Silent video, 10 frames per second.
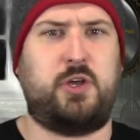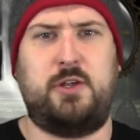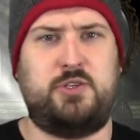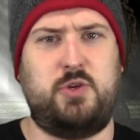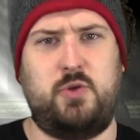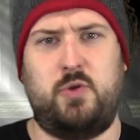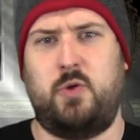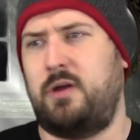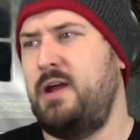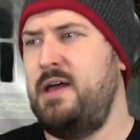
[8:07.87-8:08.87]
gonna
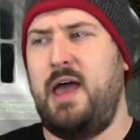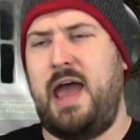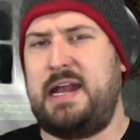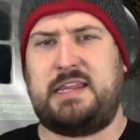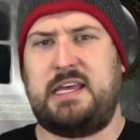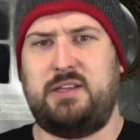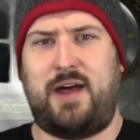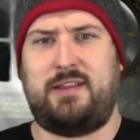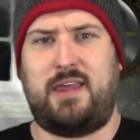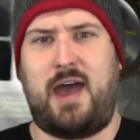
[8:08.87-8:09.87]
do or anything
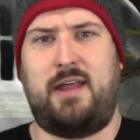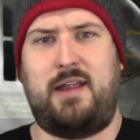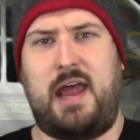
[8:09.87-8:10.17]
like that.